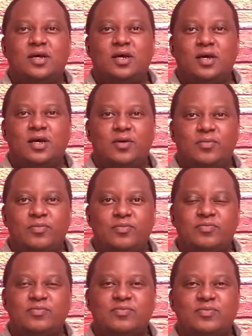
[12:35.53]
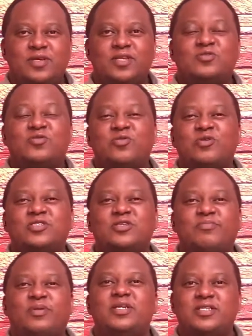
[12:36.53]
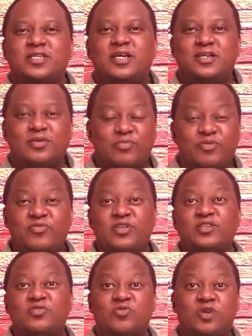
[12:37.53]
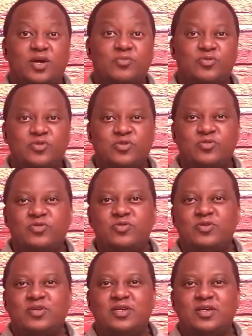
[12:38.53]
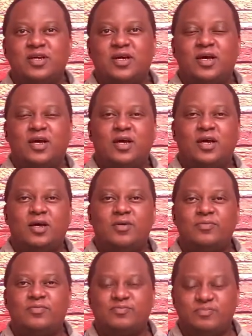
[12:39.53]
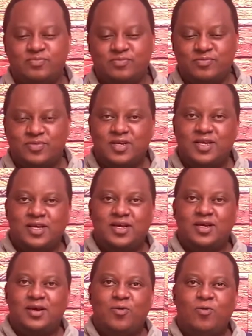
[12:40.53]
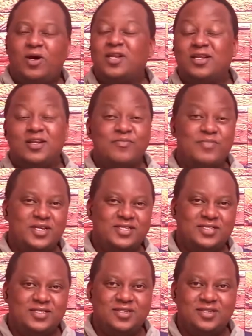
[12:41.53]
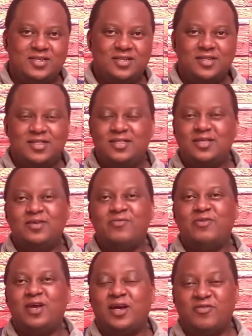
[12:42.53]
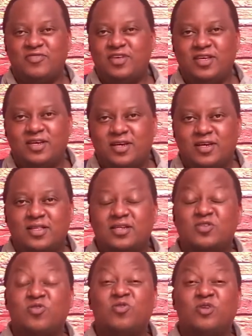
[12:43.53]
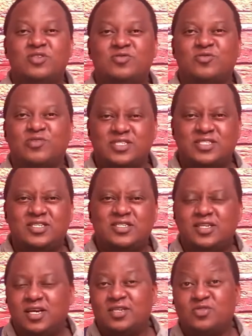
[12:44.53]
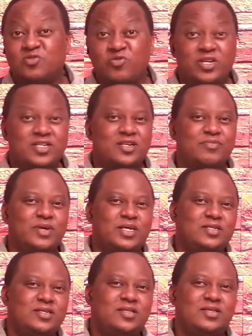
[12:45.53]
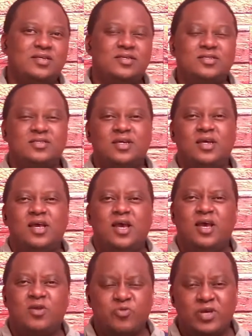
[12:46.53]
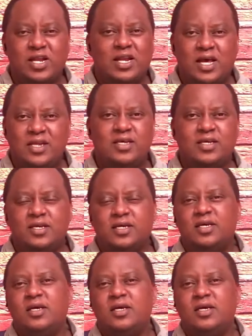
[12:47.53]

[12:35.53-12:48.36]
Um, it's always a pleasure and a privilege to come to you. Um, what an amazing thing we have here that God is always teaching us great and mighty things, and we are learning.